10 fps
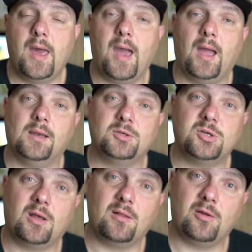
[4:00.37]
and
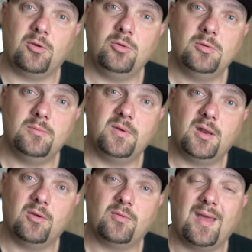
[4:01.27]
check out their YouTube
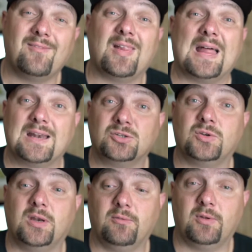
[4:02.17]
videos. They have a lot of training